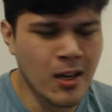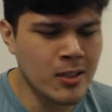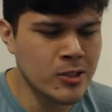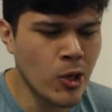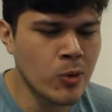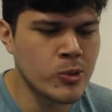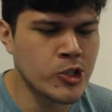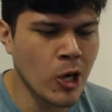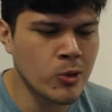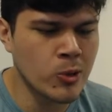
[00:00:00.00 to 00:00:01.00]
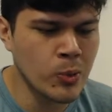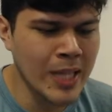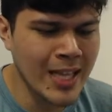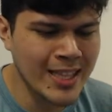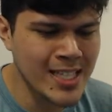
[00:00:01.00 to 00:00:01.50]
no joke. Who
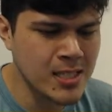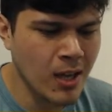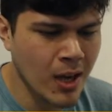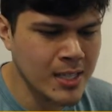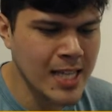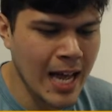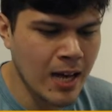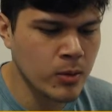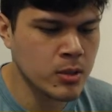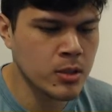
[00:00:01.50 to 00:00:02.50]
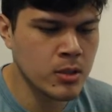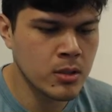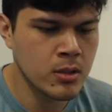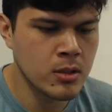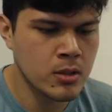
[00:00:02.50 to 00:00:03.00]
let these dogs out?
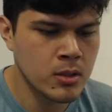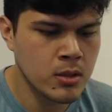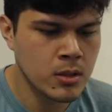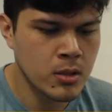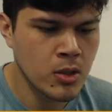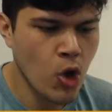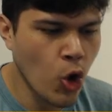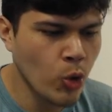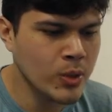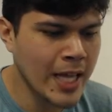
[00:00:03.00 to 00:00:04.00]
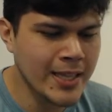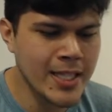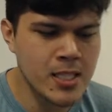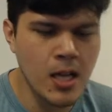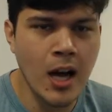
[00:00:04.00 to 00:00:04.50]
Who let
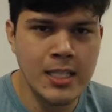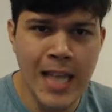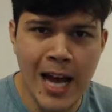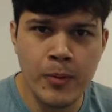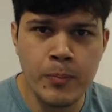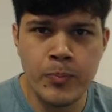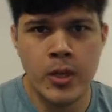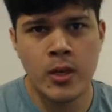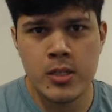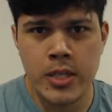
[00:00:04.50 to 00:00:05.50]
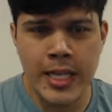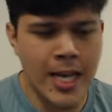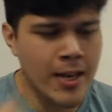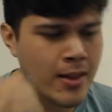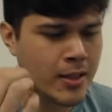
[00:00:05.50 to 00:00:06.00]
these dogs out? So
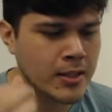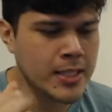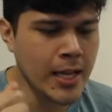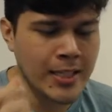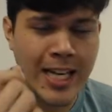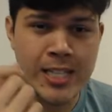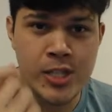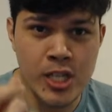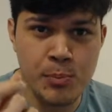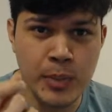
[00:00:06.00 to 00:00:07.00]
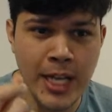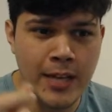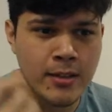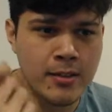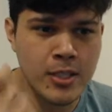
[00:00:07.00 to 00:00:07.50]
again, the deck that I just
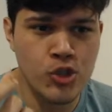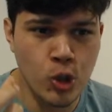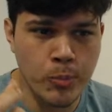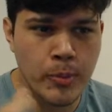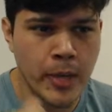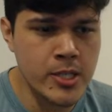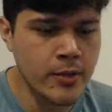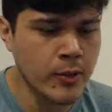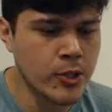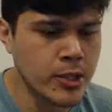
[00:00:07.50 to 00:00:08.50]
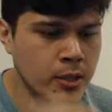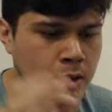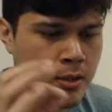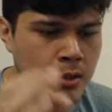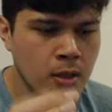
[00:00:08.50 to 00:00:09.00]
played, the super budget version,
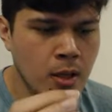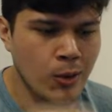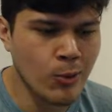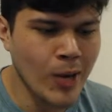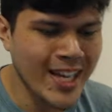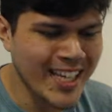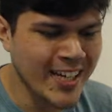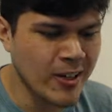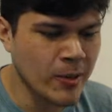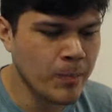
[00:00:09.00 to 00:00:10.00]
right here.